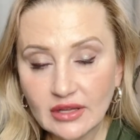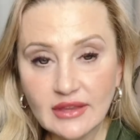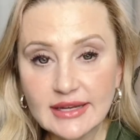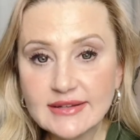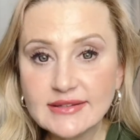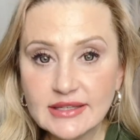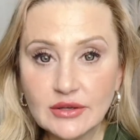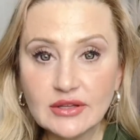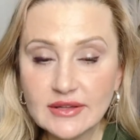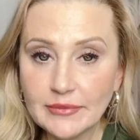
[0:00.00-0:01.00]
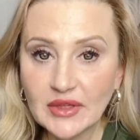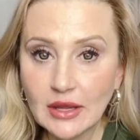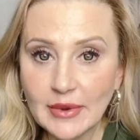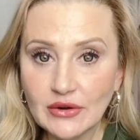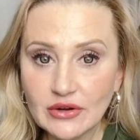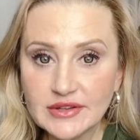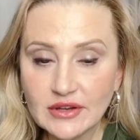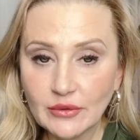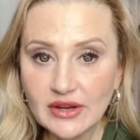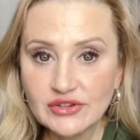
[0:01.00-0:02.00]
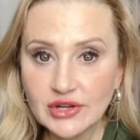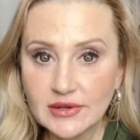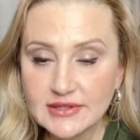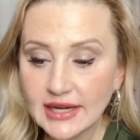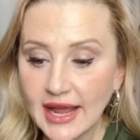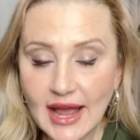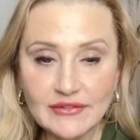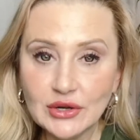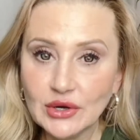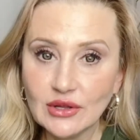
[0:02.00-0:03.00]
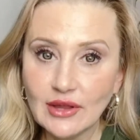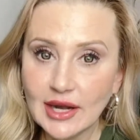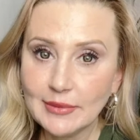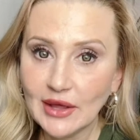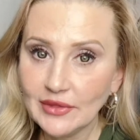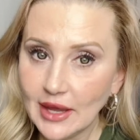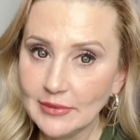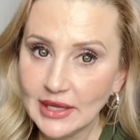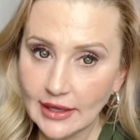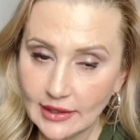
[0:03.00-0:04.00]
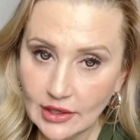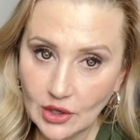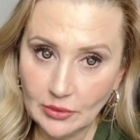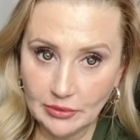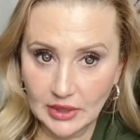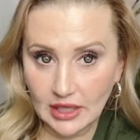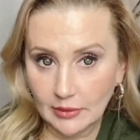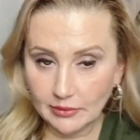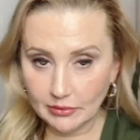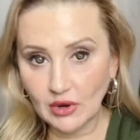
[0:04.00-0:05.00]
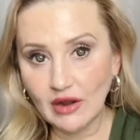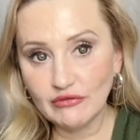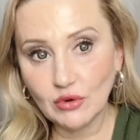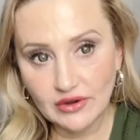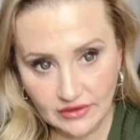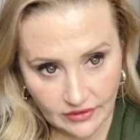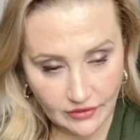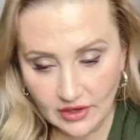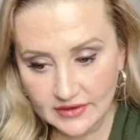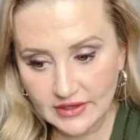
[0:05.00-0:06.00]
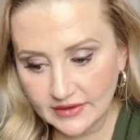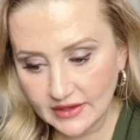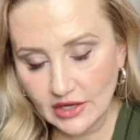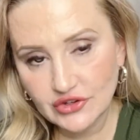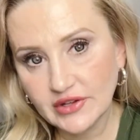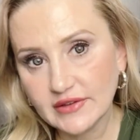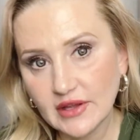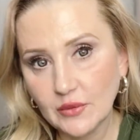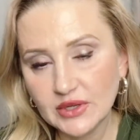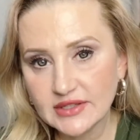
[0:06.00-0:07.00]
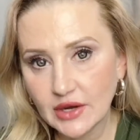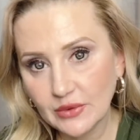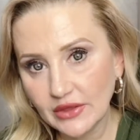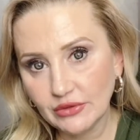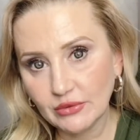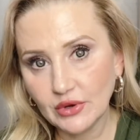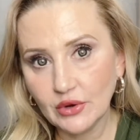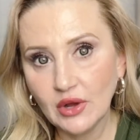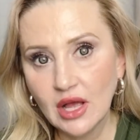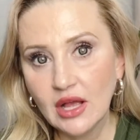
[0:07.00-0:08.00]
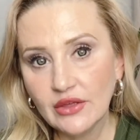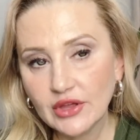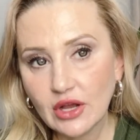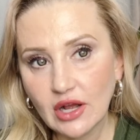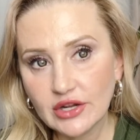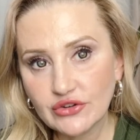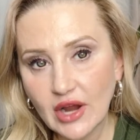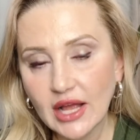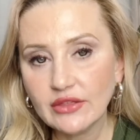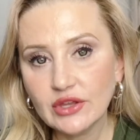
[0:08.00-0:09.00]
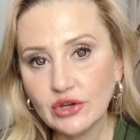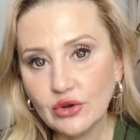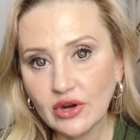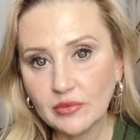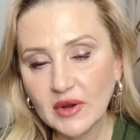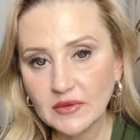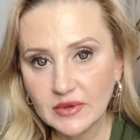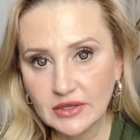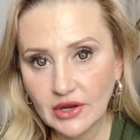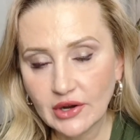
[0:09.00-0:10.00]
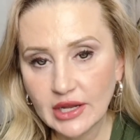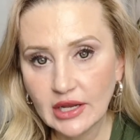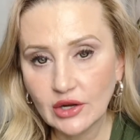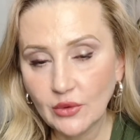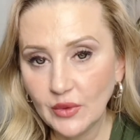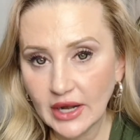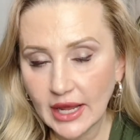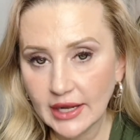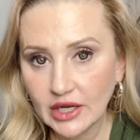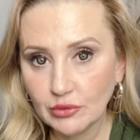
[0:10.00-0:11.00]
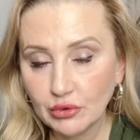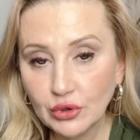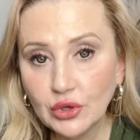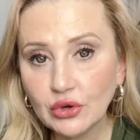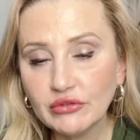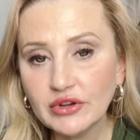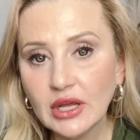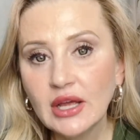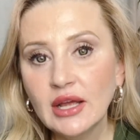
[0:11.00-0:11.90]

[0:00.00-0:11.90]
I'd like to see something about nursing ratios, and I haven't heard a lot about that being brought forth as far as the discussions. And once I read through the contract that New York Presbyterian went ahead and approved,